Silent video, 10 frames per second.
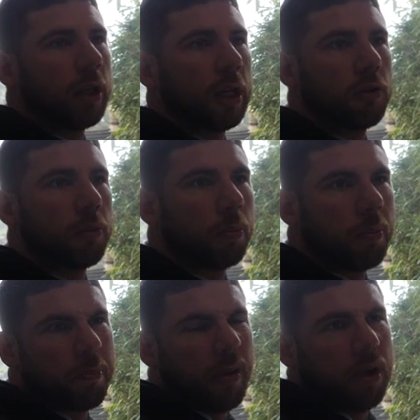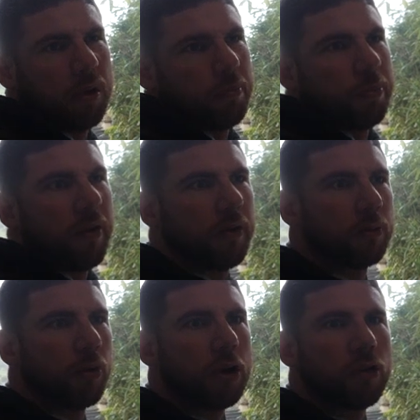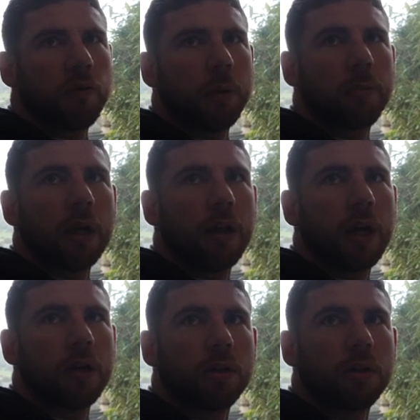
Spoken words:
think it's a bit of inspiration for people out there.